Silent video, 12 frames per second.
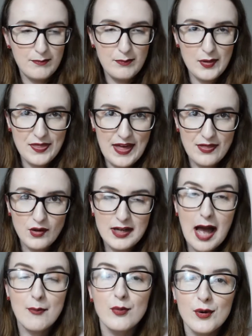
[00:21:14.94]
But then look
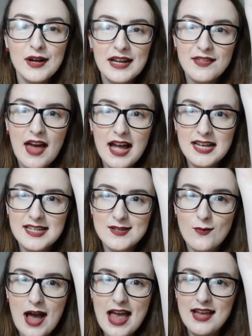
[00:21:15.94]
how pretty that is
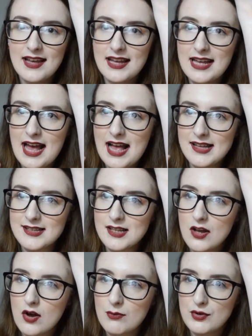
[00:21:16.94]
wet. It has
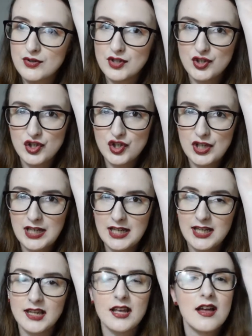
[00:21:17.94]
almost a
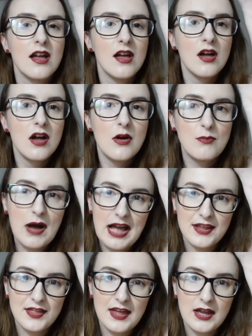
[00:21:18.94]
sheen, but
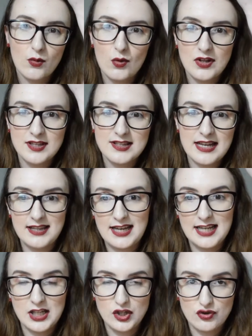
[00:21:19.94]
I think once that
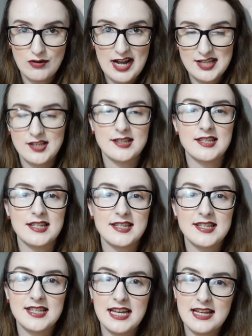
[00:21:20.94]
like dries onto the
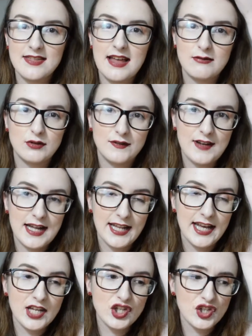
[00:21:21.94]
skin, that will
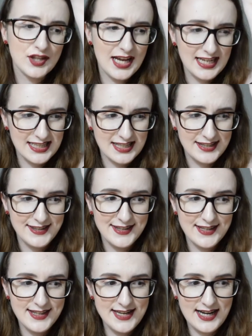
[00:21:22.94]
vanish. That is
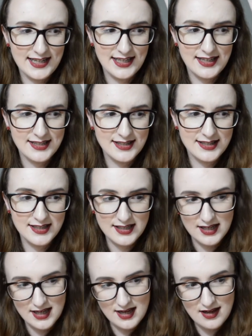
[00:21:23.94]
nice.
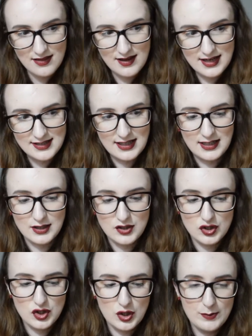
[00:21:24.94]
That is like a
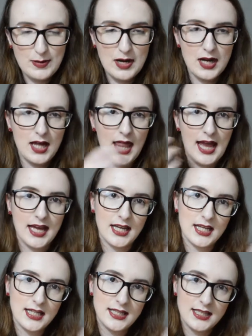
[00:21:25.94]
super
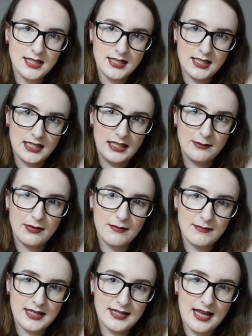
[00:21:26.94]
like deep
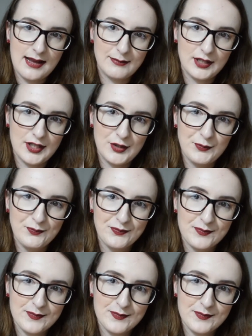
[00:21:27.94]
midnight blue.